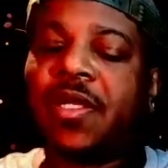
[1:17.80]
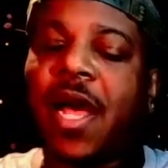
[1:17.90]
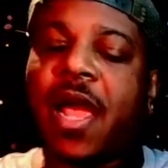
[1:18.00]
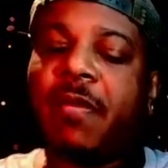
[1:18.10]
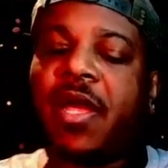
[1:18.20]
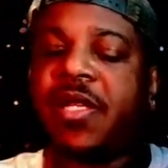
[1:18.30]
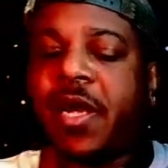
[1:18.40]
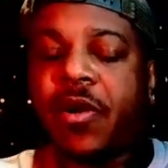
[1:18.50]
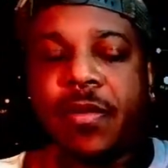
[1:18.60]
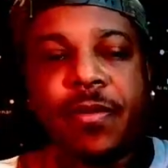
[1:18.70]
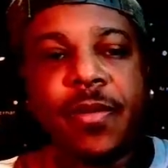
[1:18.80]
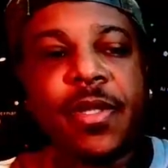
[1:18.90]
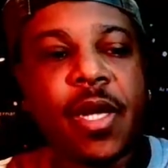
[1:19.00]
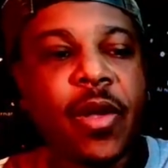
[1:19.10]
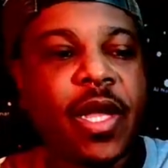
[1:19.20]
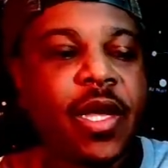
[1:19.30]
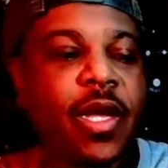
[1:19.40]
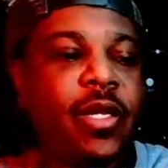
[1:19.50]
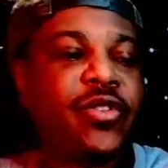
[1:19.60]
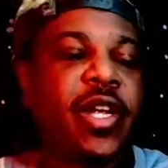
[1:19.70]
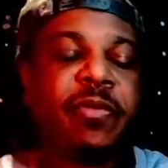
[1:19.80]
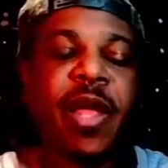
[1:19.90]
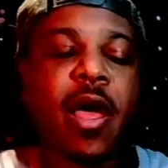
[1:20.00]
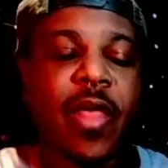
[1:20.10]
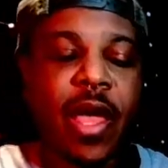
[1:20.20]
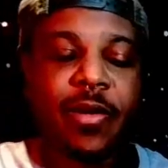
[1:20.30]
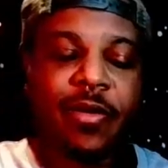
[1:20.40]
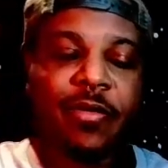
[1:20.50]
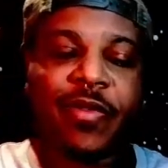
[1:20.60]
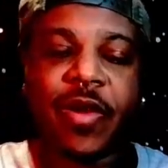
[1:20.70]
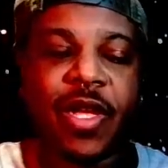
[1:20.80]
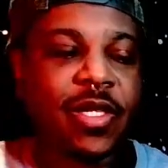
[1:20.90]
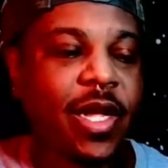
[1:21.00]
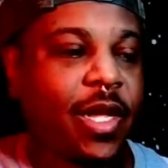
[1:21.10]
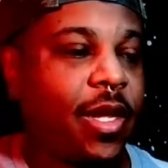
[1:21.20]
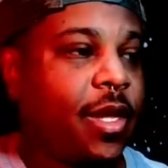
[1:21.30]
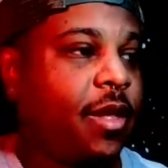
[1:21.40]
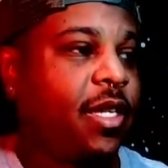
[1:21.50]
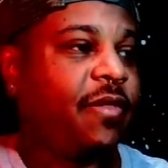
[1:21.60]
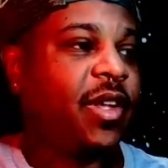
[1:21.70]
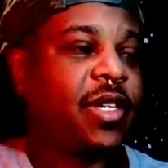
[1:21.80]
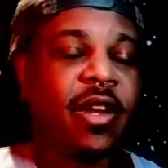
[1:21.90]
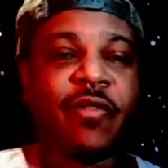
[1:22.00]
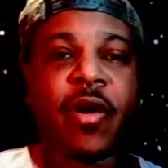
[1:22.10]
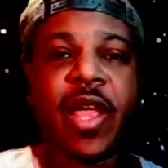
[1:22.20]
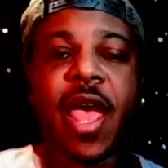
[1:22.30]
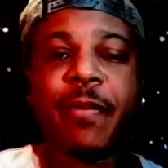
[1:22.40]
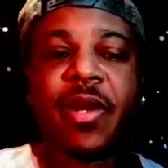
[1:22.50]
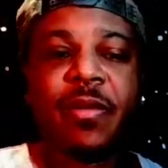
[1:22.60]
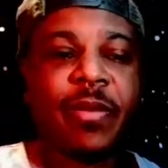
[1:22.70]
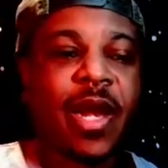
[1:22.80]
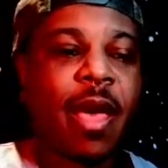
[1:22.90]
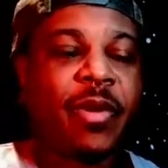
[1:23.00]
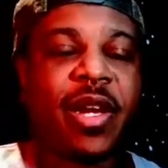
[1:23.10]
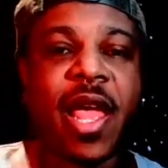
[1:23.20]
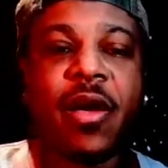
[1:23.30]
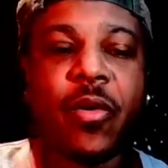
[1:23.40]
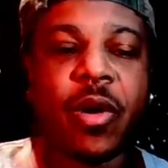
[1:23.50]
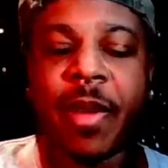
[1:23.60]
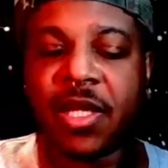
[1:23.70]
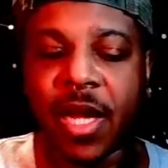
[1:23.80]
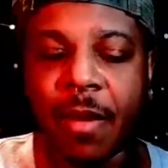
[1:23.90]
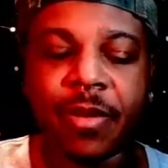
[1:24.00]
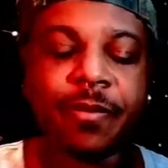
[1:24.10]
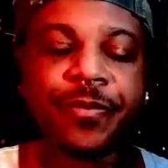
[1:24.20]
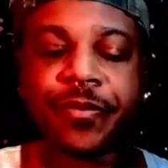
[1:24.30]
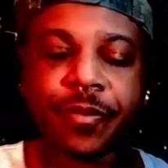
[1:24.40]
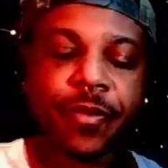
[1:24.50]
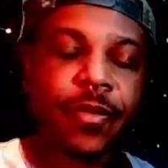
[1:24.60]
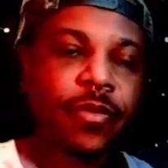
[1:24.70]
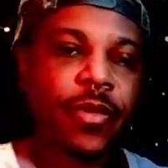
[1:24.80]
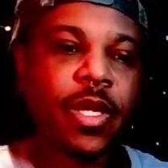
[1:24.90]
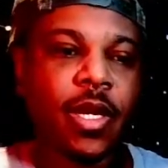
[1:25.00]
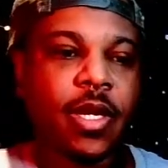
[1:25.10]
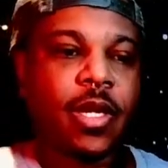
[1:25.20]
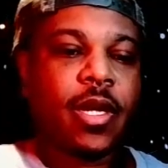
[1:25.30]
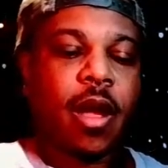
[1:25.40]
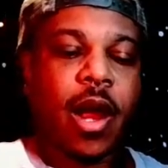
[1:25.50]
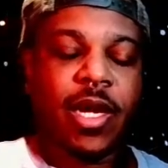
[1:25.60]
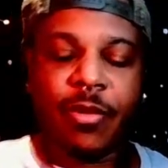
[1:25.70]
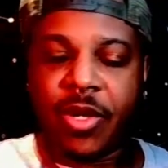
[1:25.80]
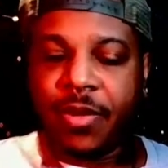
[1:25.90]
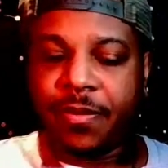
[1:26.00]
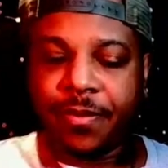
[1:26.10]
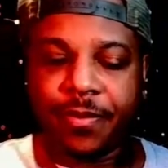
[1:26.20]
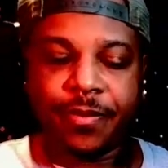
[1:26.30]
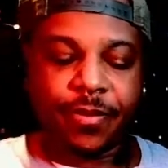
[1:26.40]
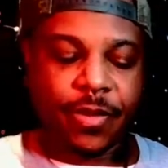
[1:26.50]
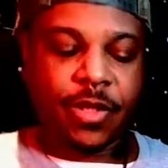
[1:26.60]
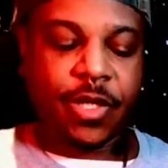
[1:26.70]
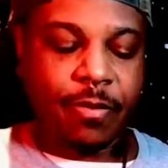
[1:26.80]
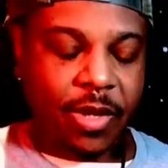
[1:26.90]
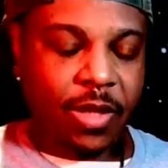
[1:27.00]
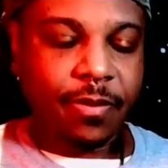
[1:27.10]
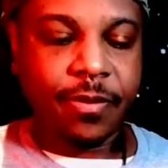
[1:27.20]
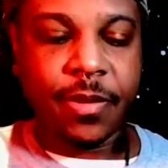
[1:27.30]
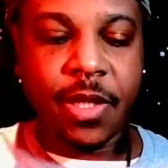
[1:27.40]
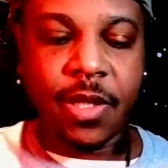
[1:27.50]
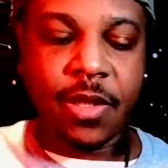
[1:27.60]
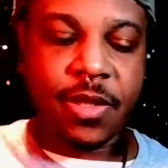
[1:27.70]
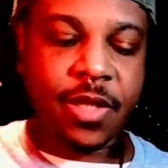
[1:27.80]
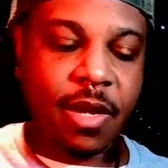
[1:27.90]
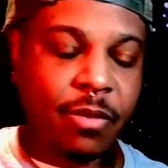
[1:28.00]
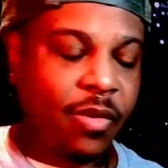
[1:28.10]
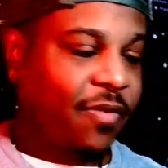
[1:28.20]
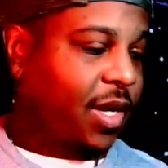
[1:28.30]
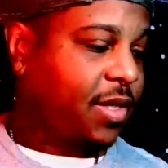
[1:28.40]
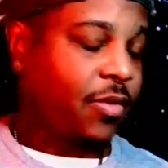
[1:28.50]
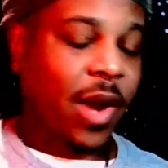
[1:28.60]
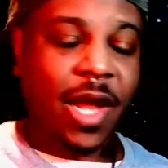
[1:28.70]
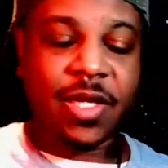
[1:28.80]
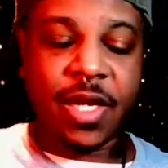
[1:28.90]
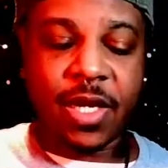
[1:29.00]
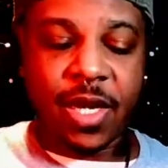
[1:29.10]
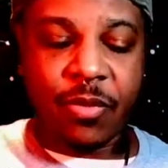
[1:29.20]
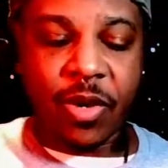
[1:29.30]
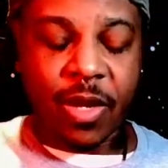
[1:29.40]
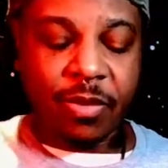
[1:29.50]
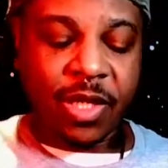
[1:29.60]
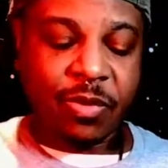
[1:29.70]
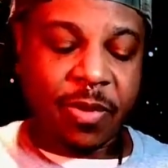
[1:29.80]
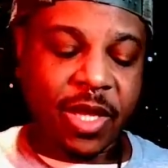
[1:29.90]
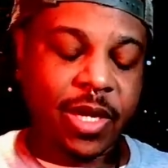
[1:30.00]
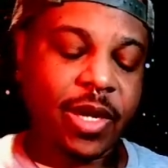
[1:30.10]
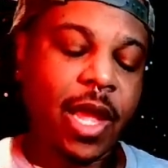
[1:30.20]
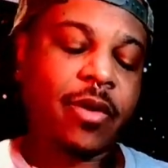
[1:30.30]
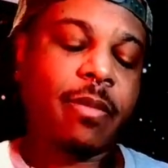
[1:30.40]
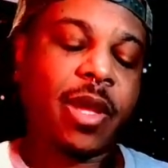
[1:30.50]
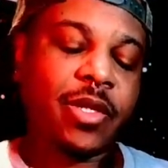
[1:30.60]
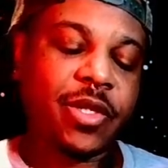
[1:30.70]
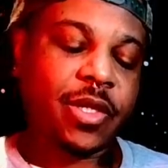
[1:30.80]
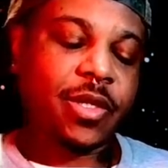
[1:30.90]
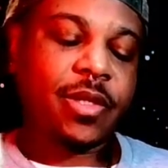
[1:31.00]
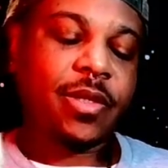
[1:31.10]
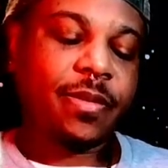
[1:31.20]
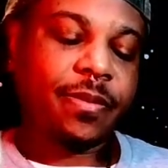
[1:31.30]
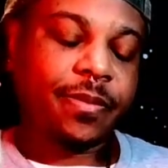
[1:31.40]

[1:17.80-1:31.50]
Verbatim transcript: time in tarot, so it could stretch beyond that very easily. These events could have already happened, been happening now, or about to happen. All right, Libra, let's jump in. Sun, Moon, Venus, and Rising. Libra, please bring me clear and accurate messages.